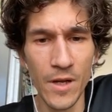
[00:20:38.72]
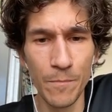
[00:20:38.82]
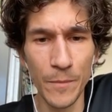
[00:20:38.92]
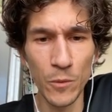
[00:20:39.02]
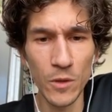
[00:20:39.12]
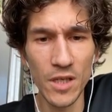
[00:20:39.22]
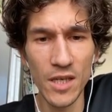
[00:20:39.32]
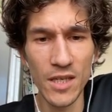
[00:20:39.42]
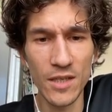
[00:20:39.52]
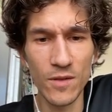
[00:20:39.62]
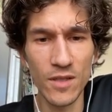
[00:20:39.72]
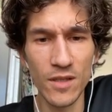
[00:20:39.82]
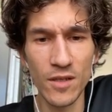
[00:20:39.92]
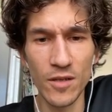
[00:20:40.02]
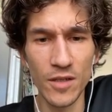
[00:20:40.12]
But what he's
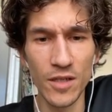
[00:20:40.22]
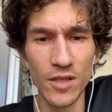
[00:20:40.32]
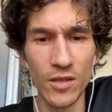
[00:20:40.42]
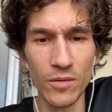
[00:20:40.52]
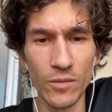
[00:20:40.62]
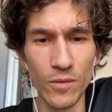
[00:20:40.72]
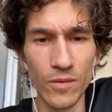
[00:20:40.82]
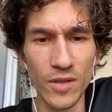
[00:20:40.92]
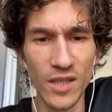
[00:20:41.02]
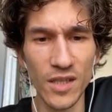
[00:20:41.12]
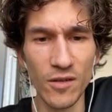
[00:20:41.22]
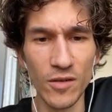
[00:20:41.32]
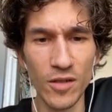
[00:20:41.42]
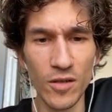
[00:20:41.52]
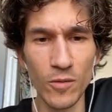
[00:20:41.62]
gonna do? Is he
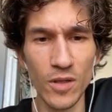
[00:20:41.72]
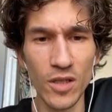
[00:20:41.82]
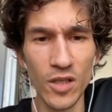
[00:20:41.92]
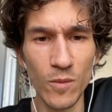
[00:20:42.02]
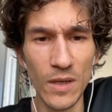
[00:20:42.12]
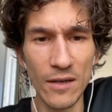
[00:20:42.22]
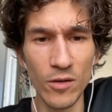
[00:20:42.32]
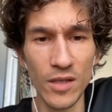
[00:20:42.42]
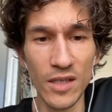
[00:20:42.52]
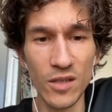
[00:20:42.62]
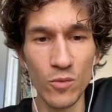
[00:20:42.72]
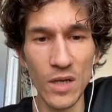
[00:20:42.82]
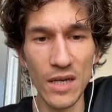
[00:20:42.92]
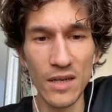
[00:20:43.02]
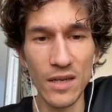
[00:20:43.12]
gonna go this way or this
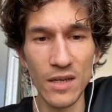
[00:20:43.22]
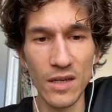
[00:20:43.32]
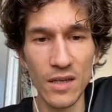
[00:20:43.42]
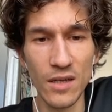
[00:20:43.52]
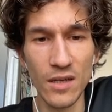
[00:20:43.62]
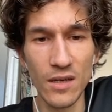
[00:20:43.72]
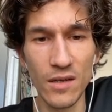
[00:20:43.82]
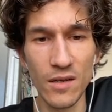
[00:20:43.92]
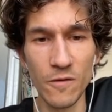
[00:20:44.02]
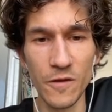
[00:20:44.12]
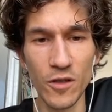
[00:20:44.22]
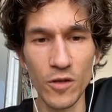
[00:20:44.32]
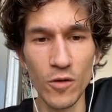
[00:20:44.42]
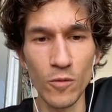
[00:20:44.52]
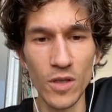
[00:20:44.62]
way? He's gonna
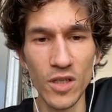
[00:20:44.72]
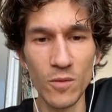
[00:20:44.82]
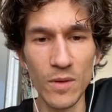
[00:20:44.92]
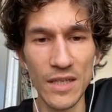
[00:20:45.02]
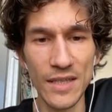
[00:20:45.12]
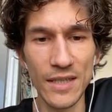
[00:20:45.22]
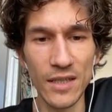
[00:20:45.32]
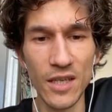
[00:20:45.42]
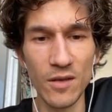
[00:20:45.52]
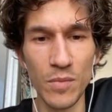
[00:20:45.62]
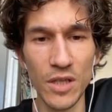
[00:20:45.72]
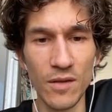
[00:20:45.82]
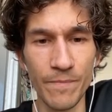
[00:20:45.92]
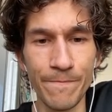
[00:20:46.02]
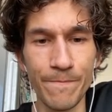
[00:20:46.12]
go this way. I still can beat.
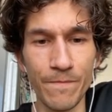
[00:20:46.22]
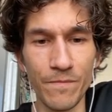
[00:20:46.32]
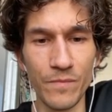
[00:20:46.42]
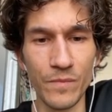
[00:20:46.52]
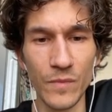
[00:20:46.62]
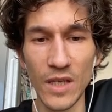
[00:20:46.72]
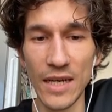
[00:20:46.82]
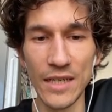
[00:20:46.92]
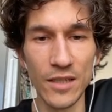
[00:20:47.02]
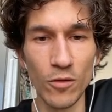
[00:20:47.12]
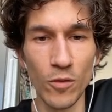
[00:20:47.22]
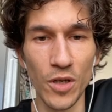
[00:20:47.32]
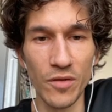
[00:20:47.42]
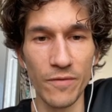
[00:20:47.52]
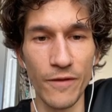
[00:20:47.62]
Mm -hmm. Yeah, I need to go
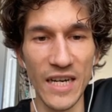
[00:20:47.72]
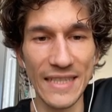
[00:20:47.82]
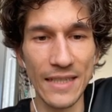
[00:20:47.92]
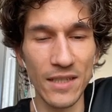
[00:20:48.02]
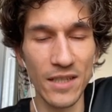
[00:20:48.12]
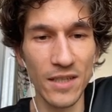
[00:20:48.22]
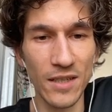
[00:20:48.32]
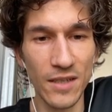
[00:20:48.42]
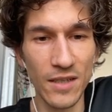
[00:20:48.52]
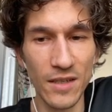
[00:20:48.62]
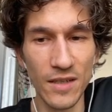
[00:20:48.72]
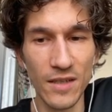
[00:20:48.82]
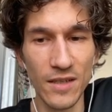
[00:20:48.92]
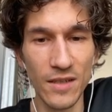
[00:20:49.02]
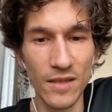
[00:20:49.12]
here fast.
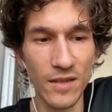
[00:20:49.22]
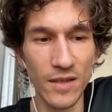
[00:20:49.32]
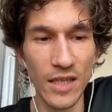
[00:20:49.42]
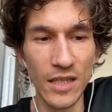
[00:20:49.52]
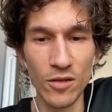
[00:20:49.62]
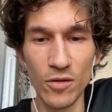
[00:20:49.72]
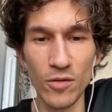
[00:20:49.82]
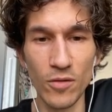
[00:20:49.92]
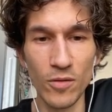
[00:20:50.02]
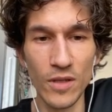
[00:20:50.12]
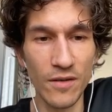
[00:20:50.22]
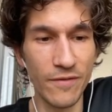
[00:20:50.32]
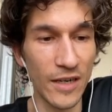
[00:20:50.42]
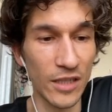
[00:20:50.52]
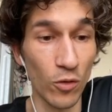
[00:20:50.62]
I need to go there
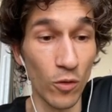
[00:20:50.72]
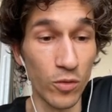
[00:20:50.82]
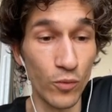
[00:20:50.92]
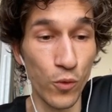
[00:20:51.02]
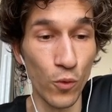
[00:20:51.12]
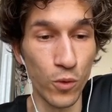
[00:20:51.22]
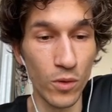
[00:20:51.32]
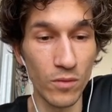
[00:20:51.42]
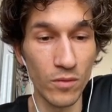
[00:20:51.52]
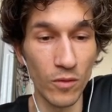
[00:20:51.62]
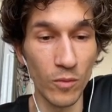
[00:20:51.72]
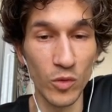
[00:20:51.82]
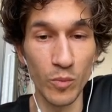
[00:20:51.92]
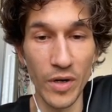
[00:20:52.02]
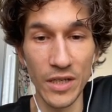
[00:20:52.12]
fast. Oh, phew, almost
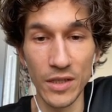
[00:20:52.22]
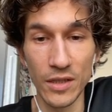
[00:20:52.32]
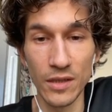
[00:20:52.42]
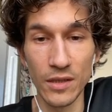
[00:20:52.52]
pressed it.